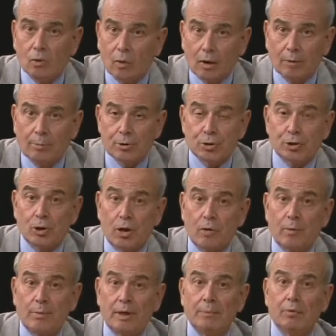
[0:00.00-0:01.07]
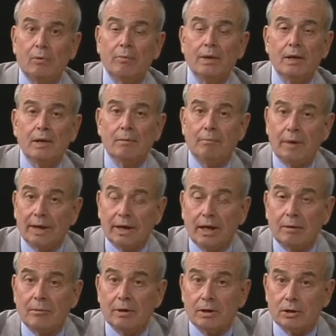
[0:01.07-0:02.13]
Welcome to Chautauqua People. My
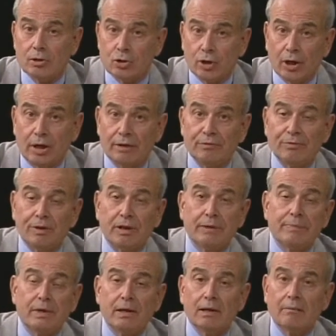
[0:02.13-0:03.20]
name is John Viehe.